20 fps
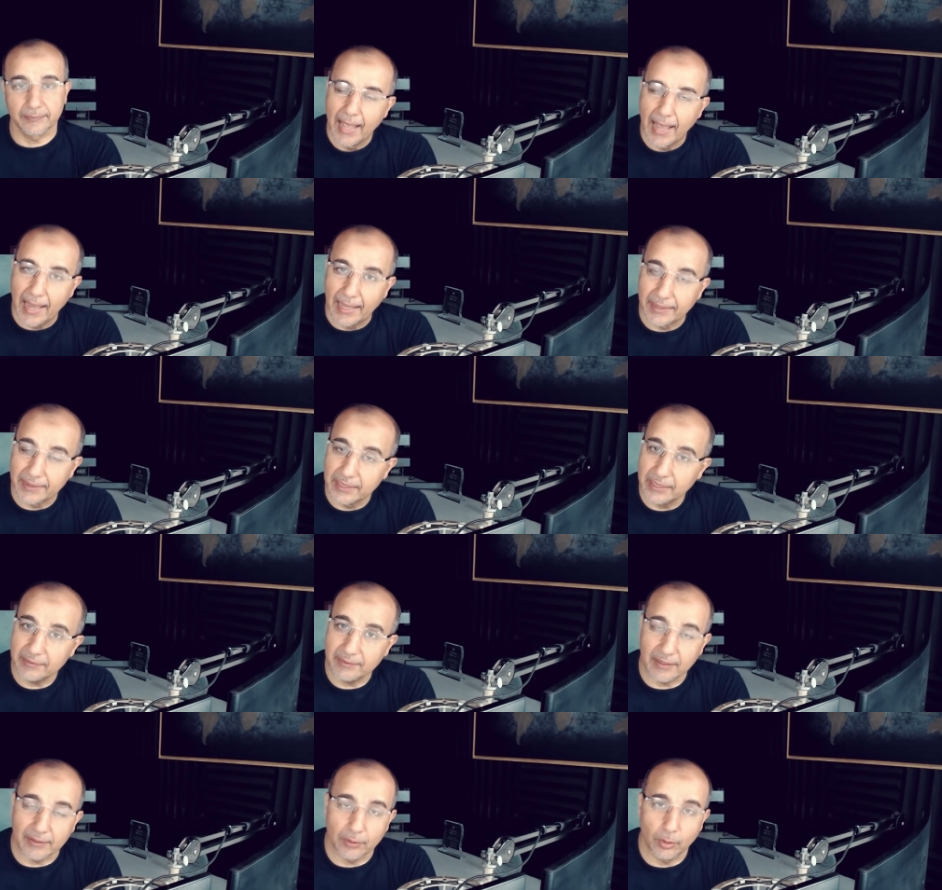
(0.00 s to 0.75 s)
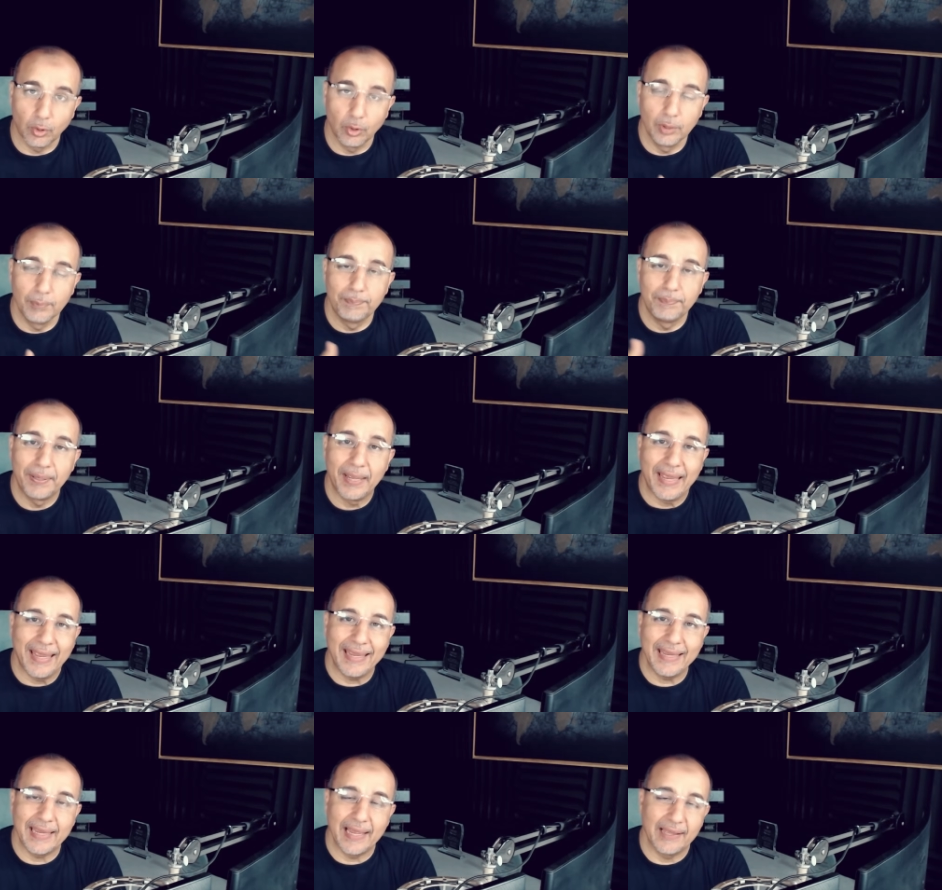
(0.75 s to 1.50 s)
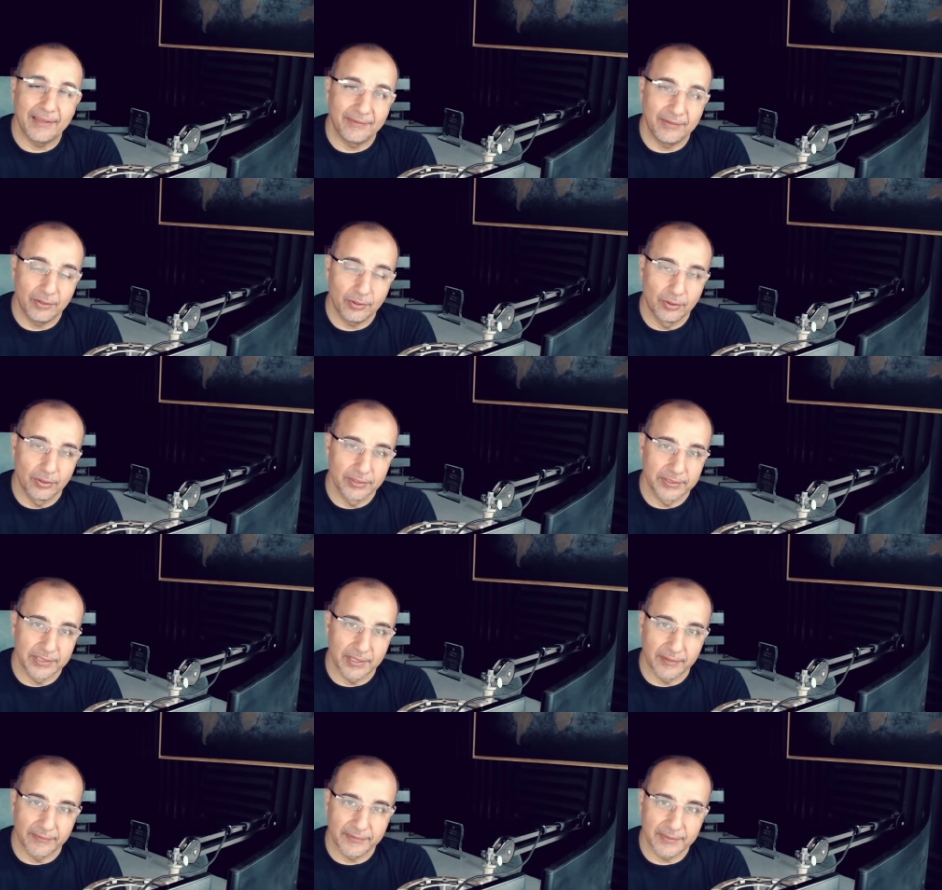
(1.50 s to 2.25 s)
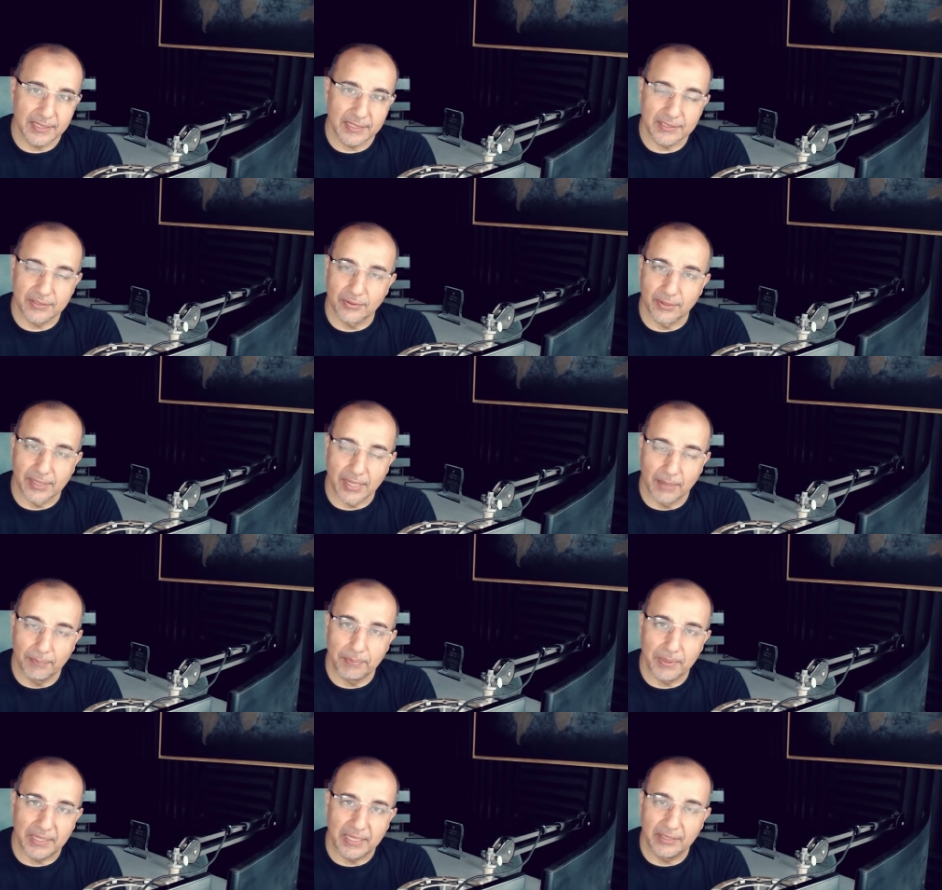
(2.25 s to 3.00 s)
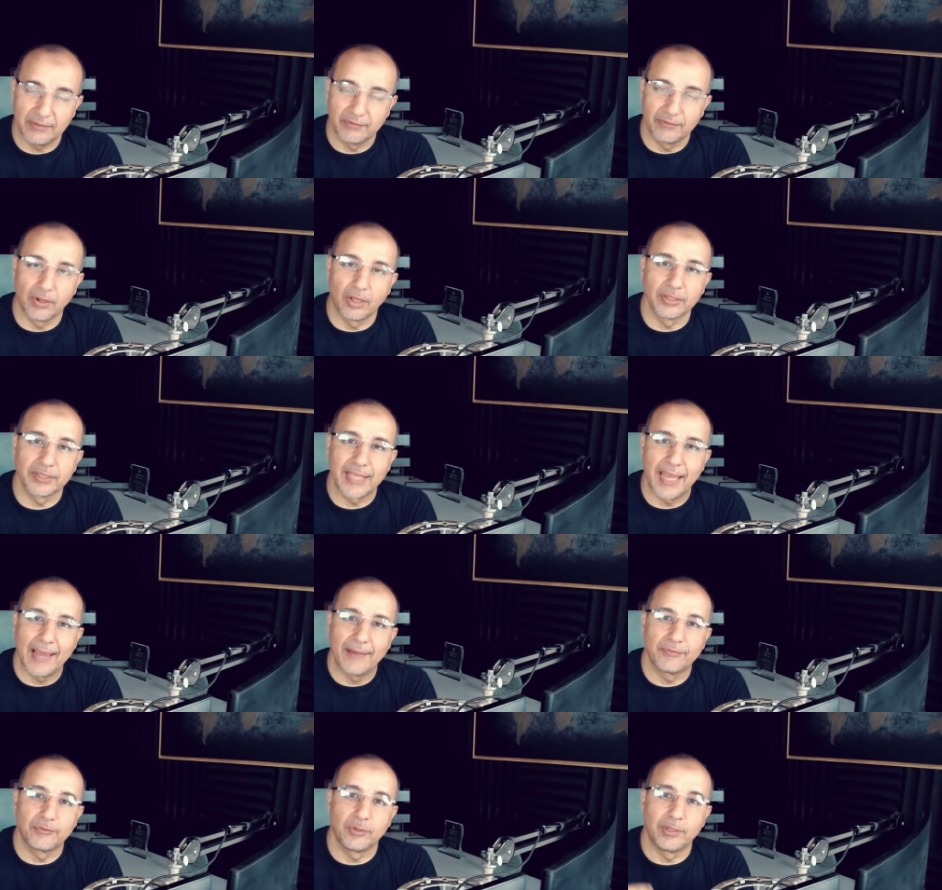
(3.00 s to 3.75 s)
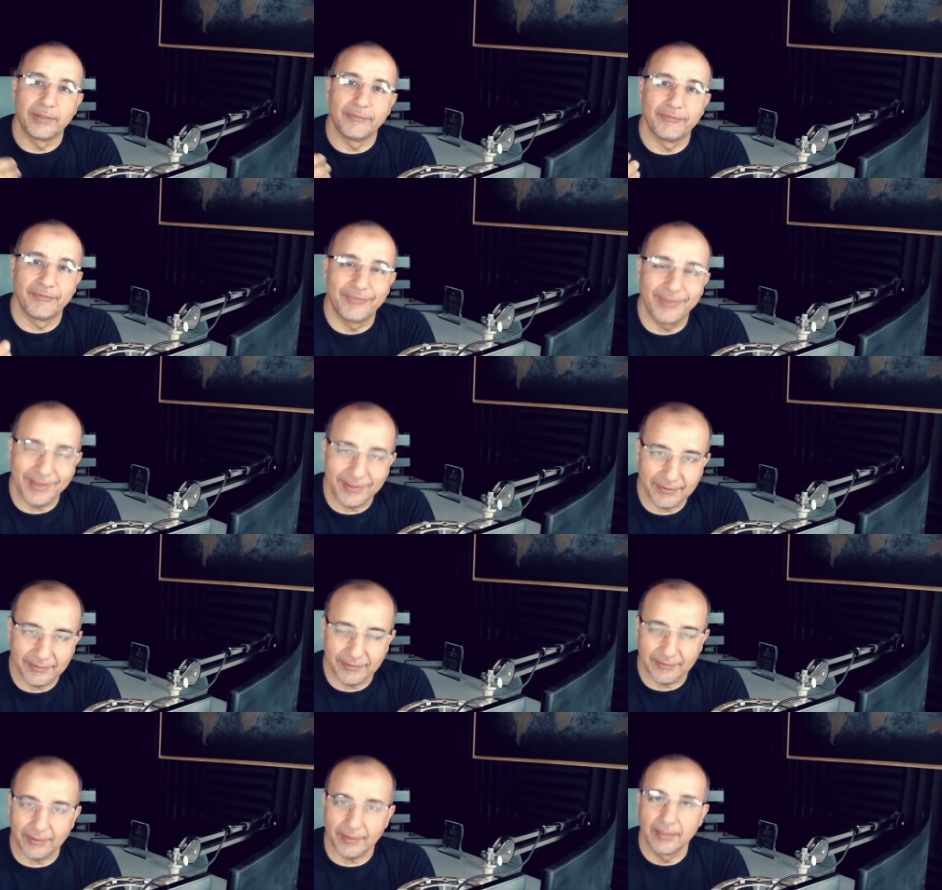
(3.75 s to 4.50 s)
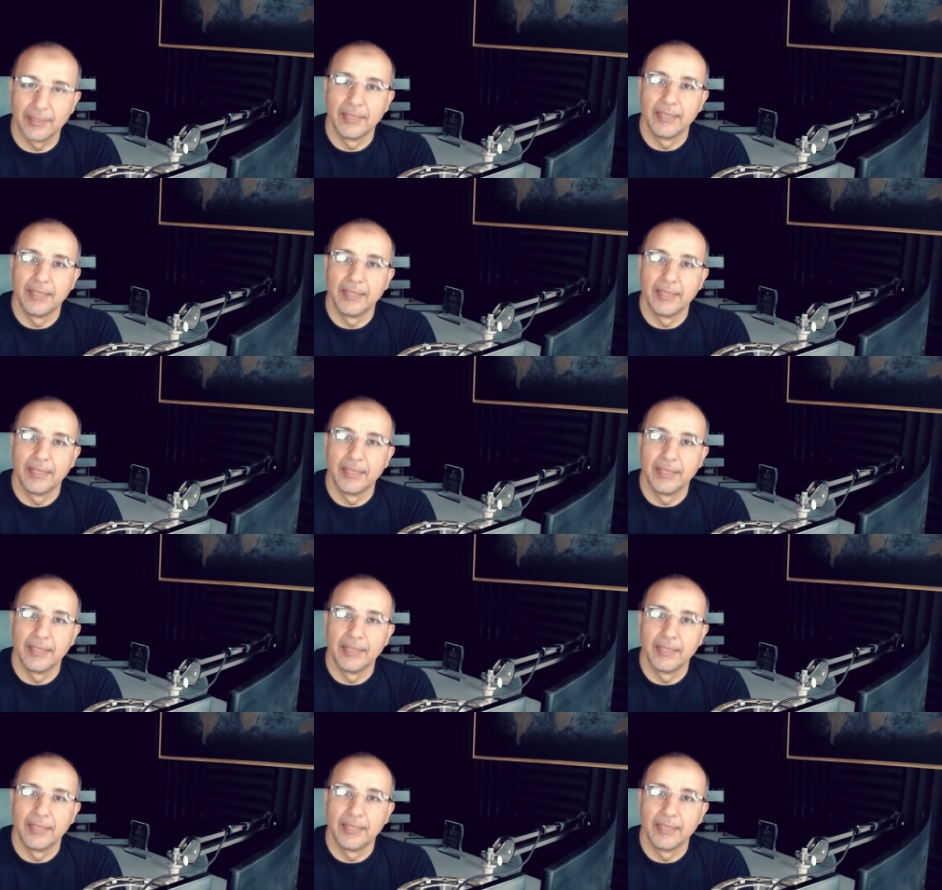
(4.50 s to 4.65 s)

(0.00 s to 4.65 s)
And these are all pay as you go services, so companies don't have to invest